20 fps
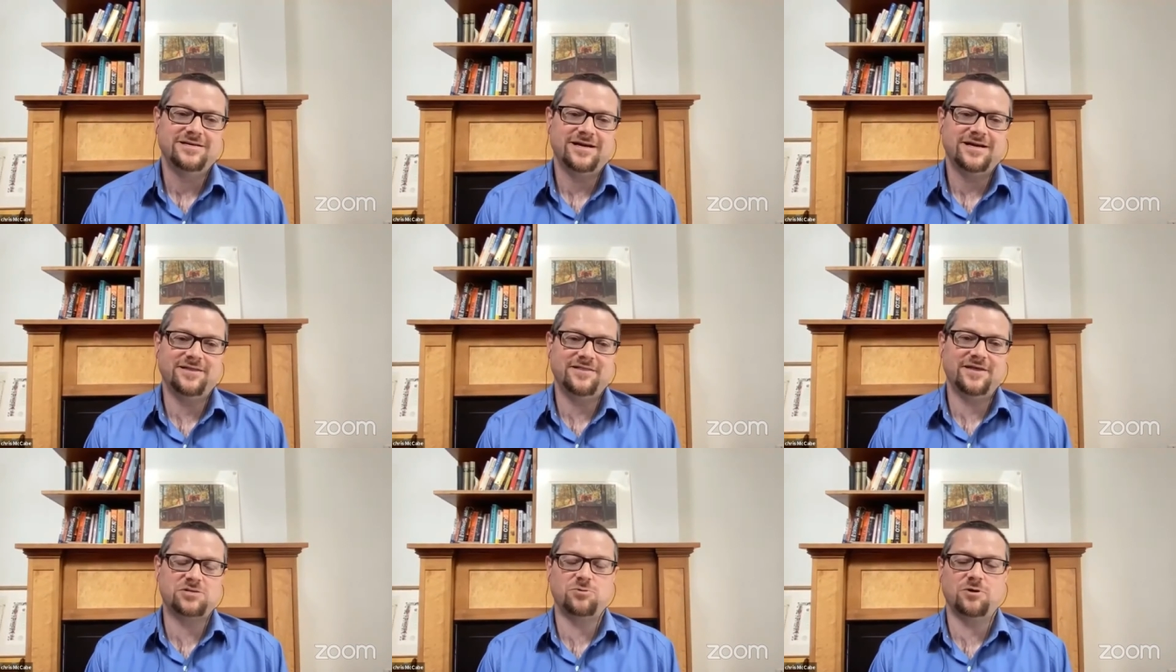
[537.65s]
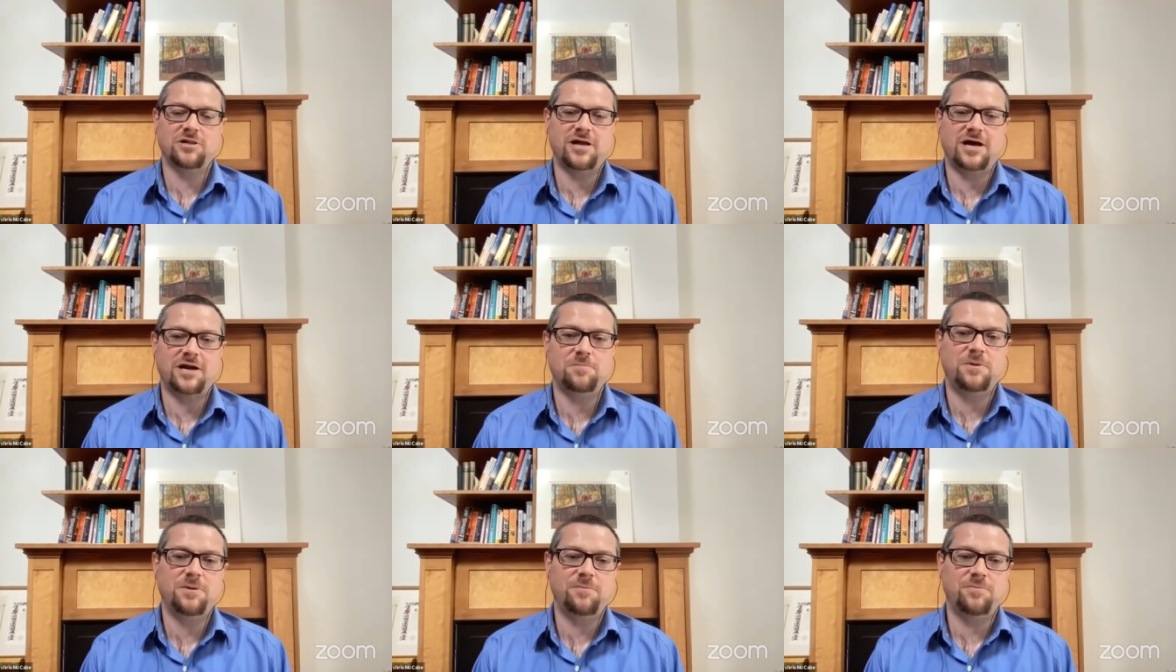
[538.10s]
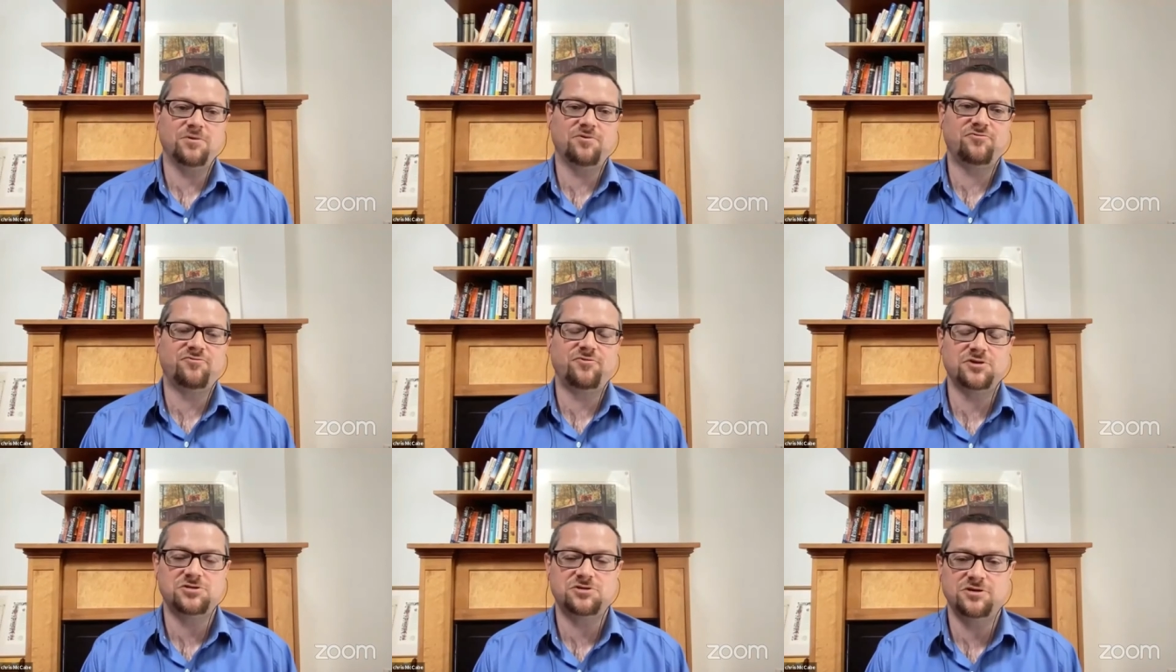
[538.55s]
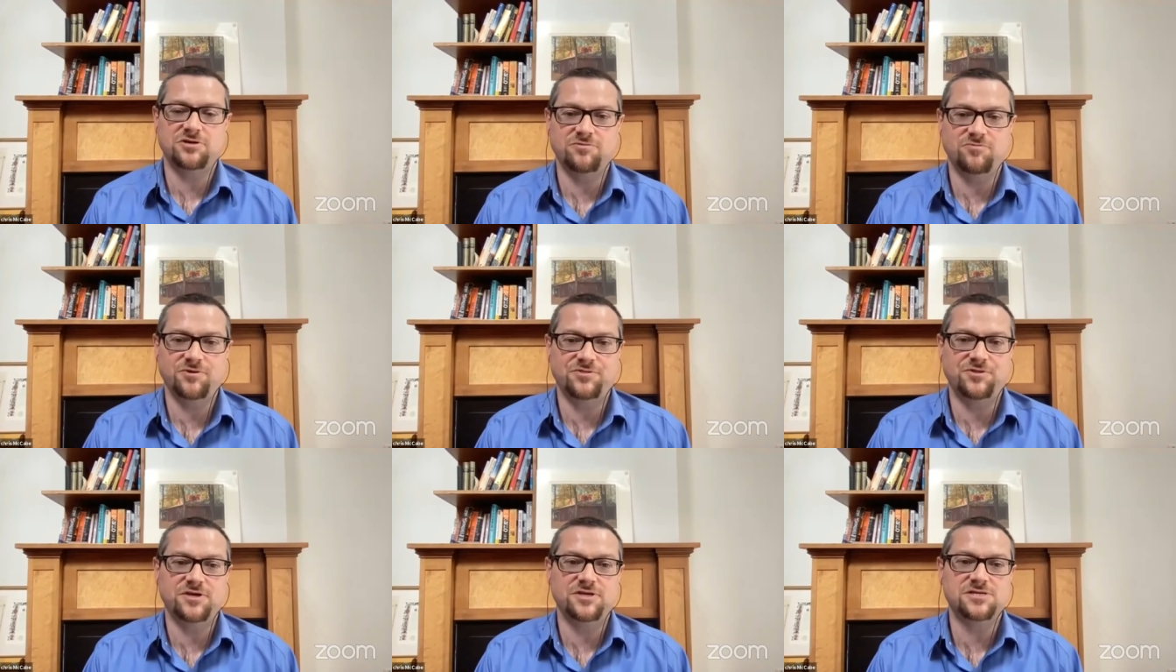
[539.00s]
And that's what a lot of people are
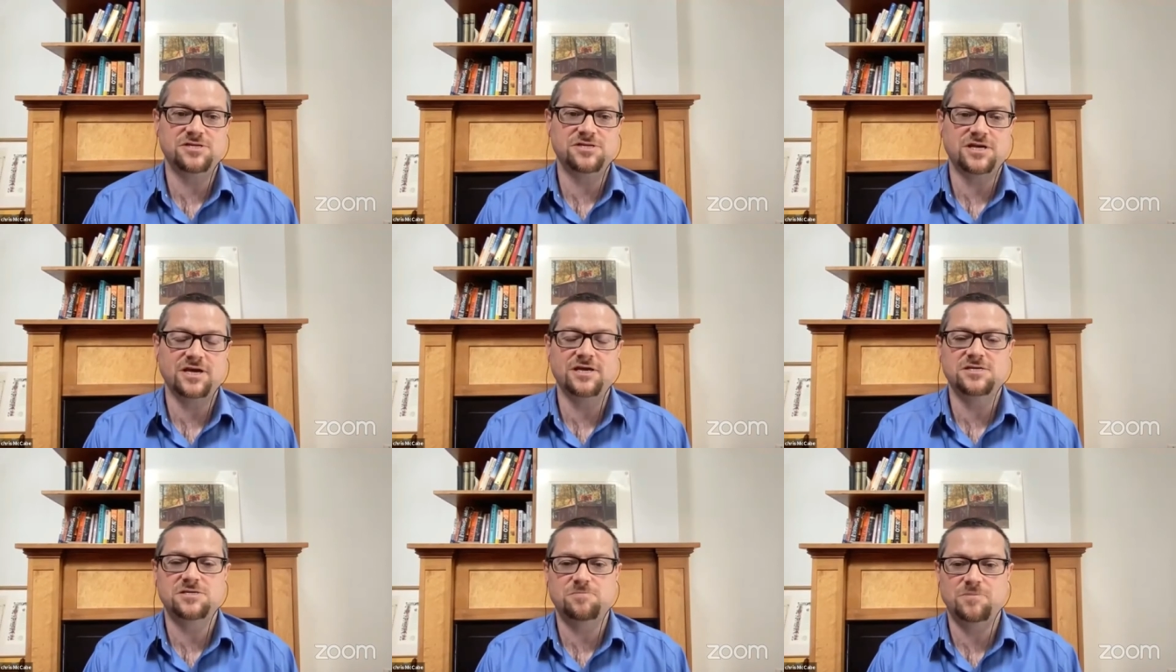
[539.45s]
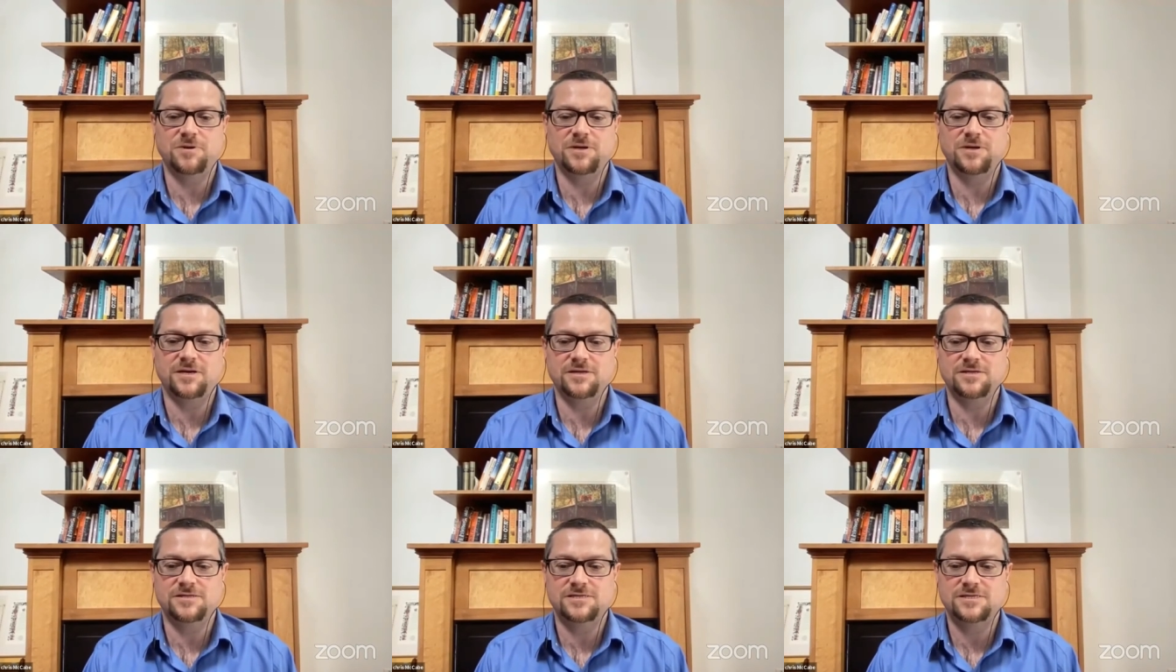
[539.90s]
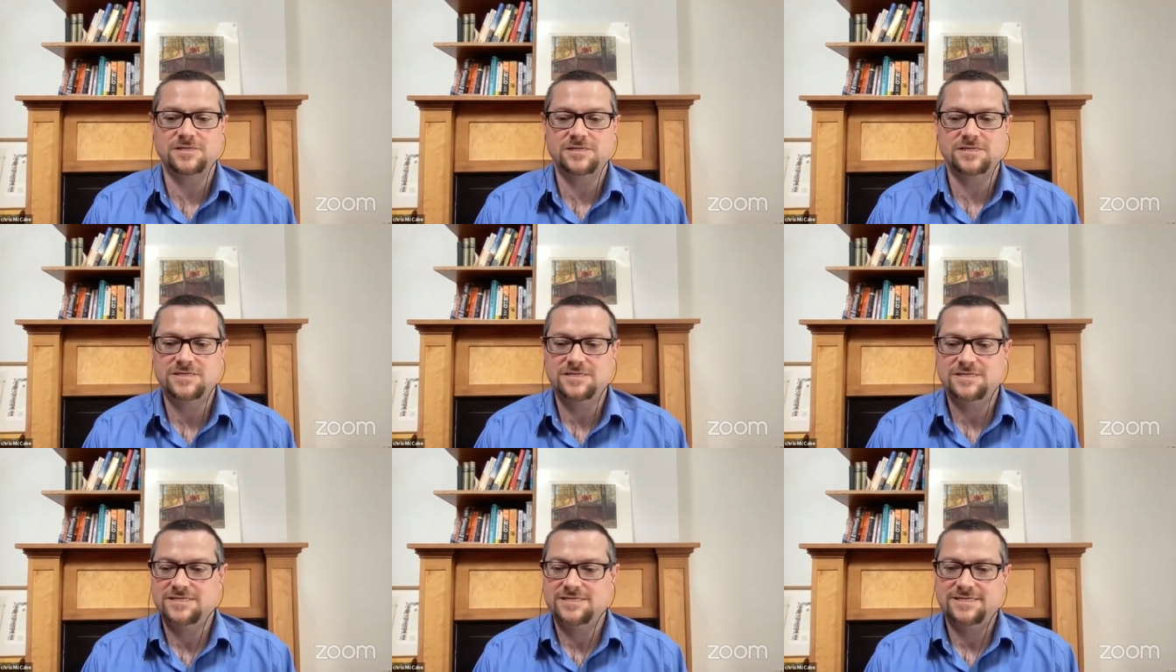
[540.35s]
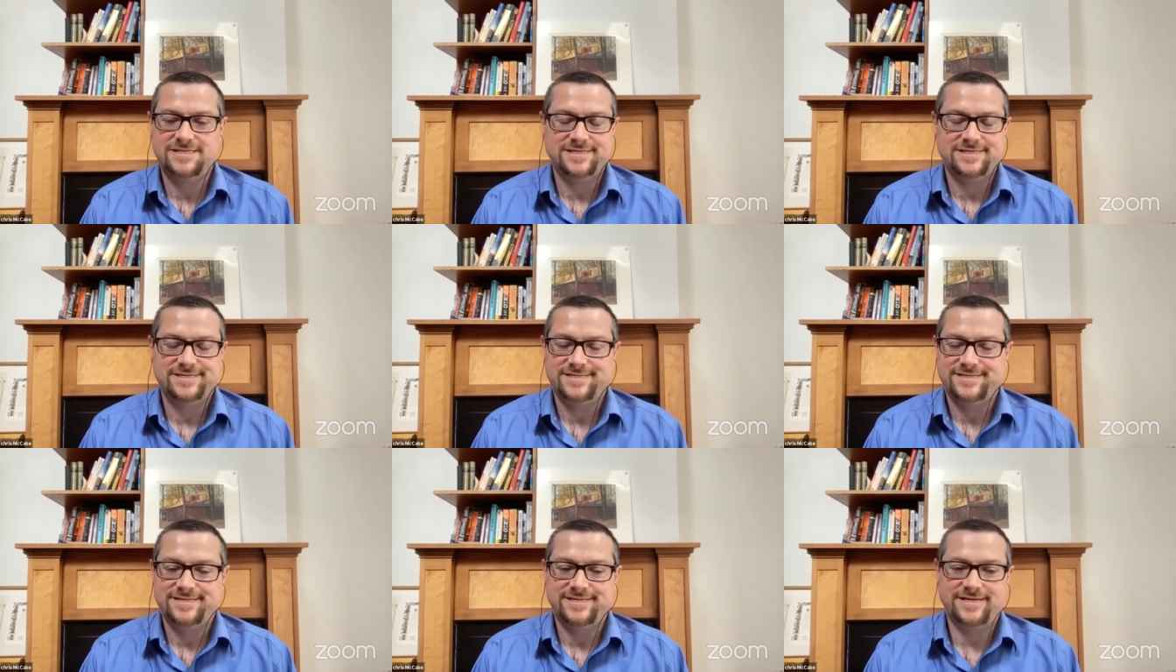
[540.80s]
frustrated with these days because,
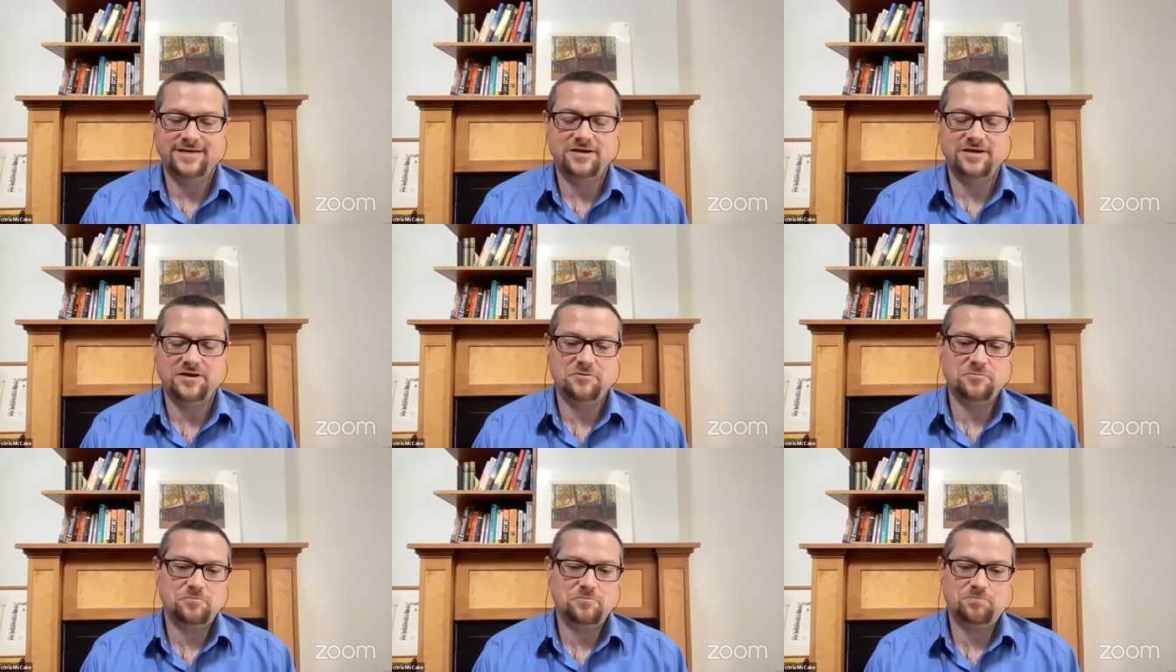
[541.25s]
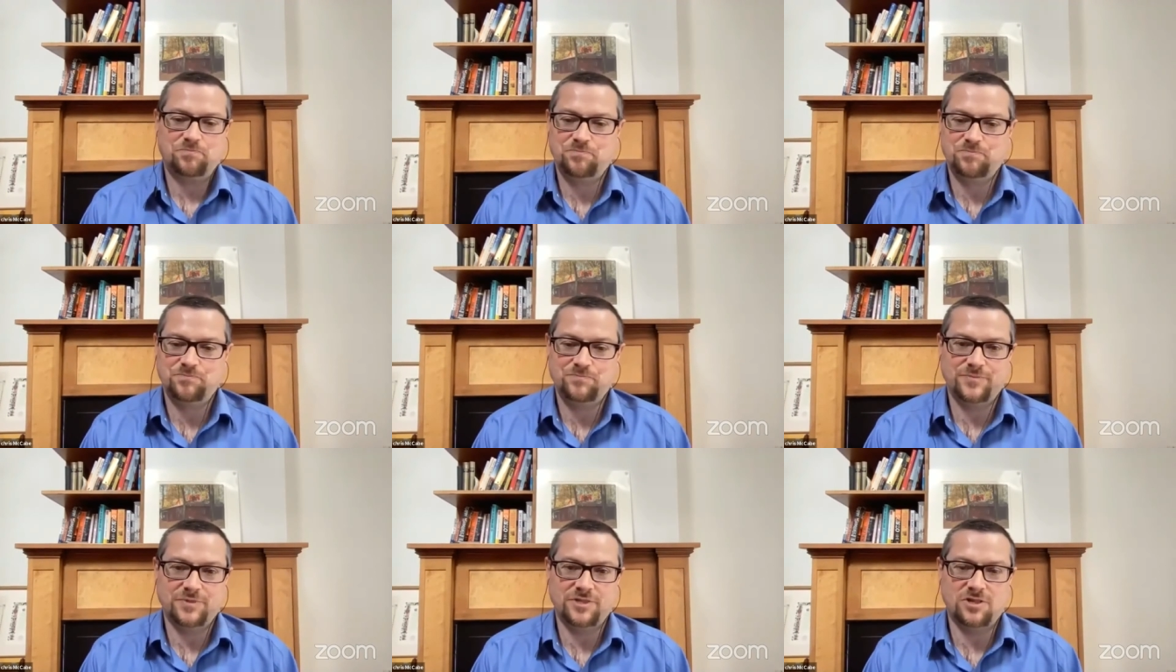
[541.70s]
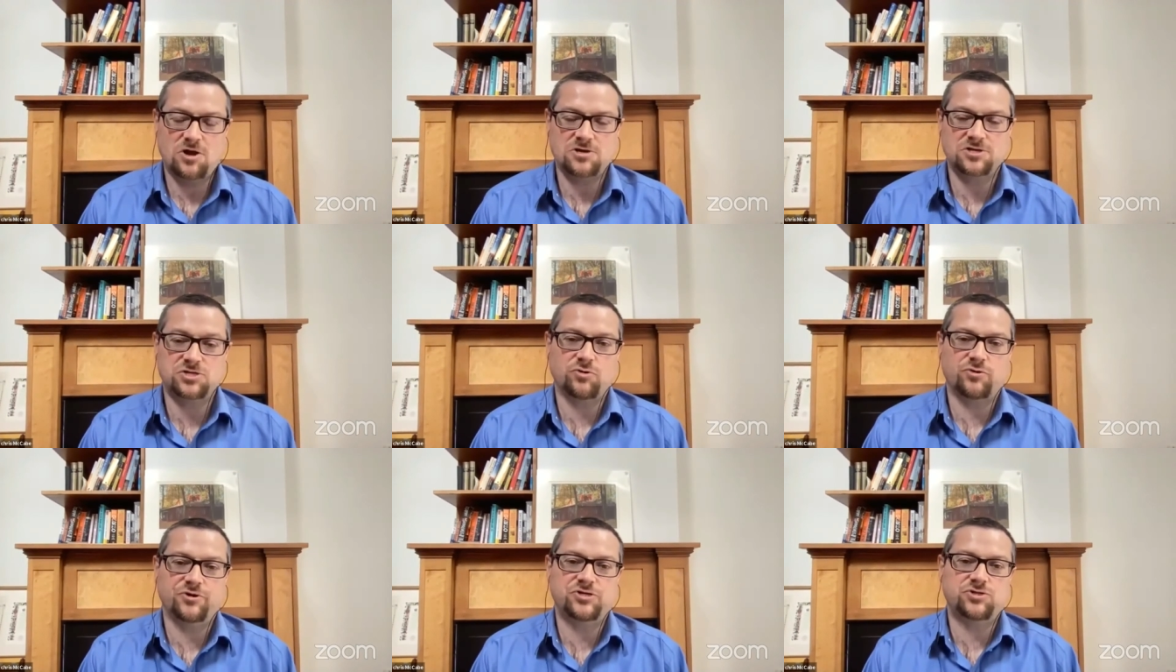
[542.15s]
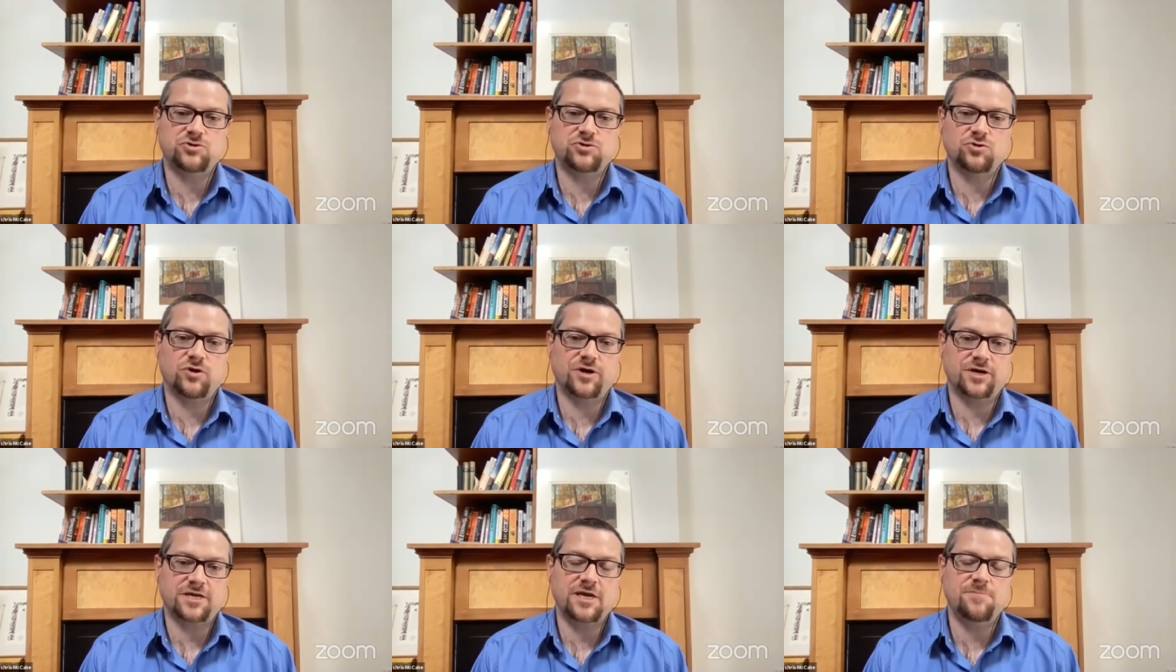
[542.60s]
you know, long story
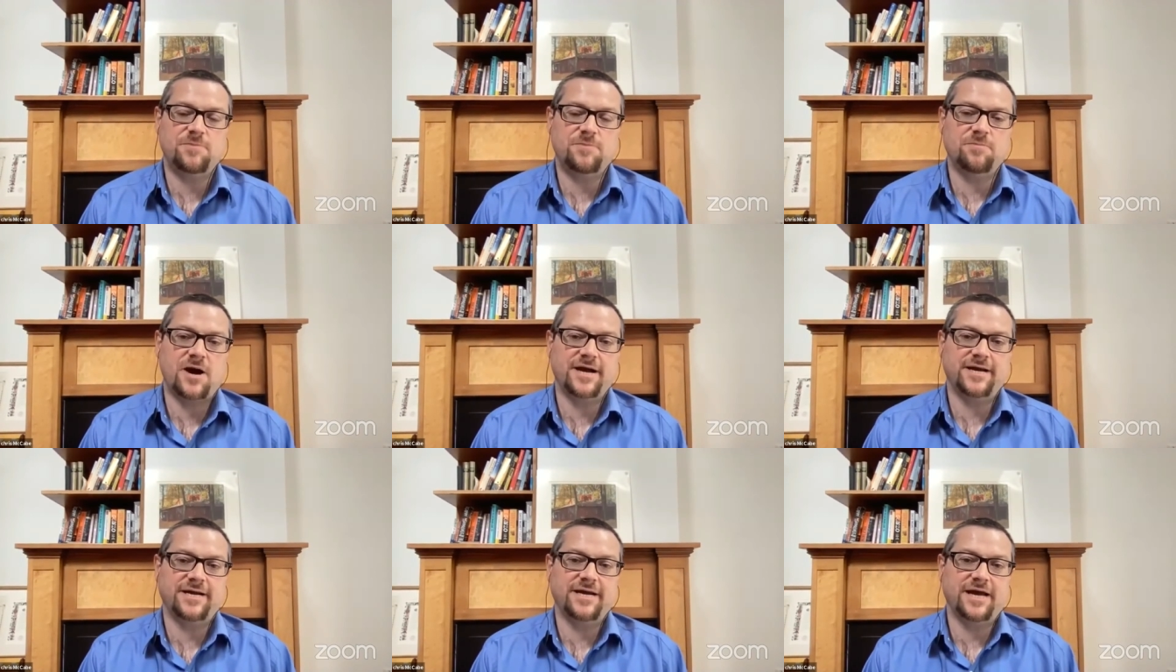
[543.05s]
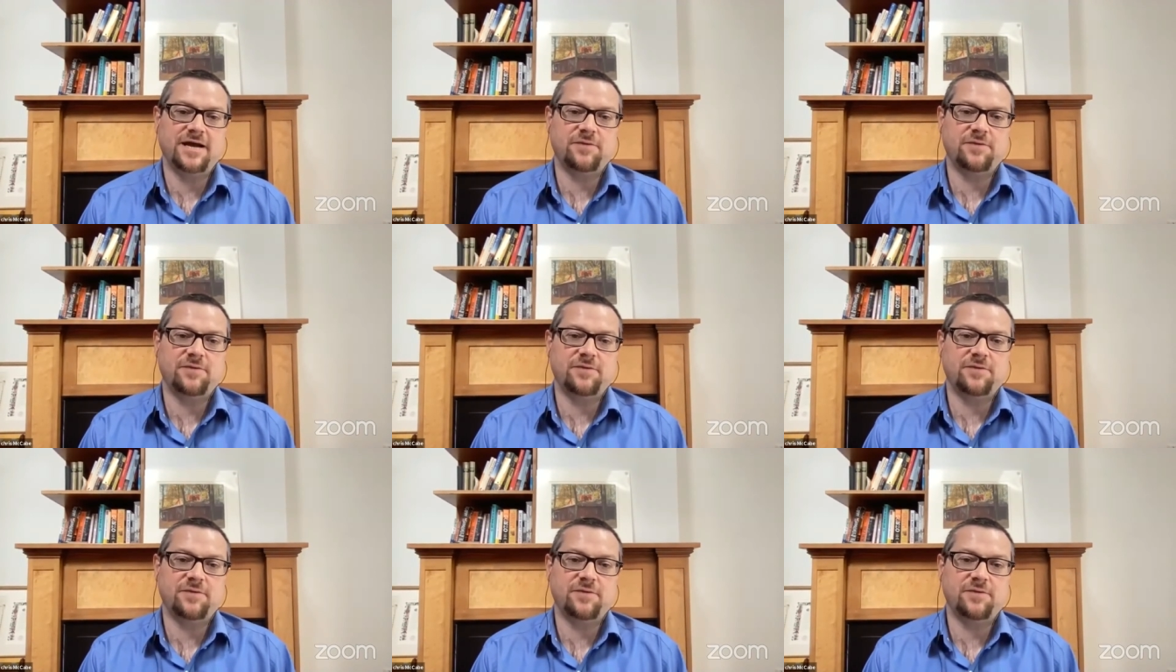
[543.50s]
short, keep in mind